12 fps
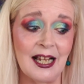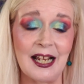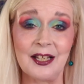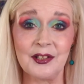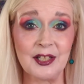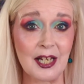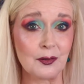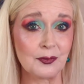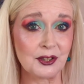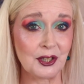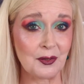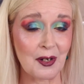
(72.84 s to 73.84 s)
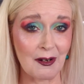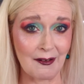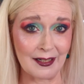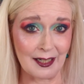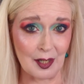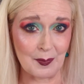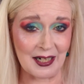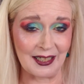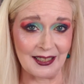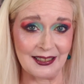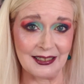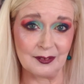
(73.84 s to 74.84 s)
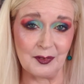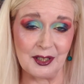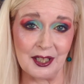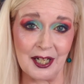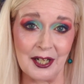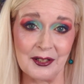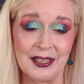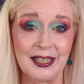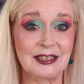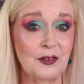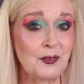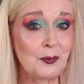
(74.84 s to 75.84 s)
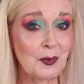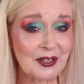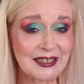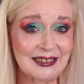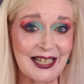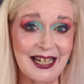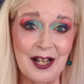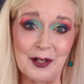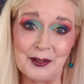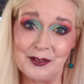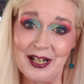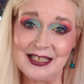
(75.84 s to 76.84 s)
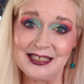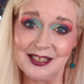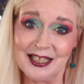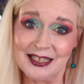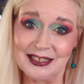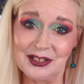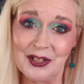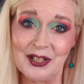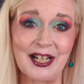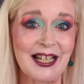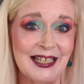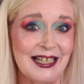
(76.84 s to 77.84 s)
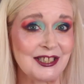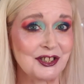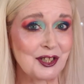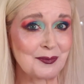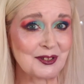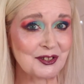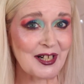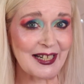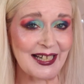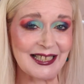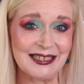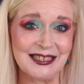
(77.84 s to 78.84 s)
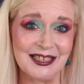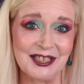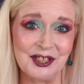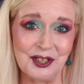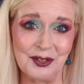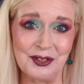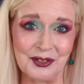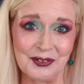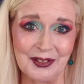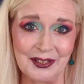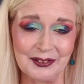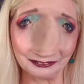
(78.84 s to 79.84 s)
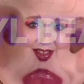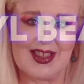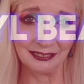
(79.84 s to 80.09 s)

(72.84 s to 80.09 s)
and the Alva 2 highlight palette in this video. So if you want to see how I created this look, let's jump straight into the tutorial.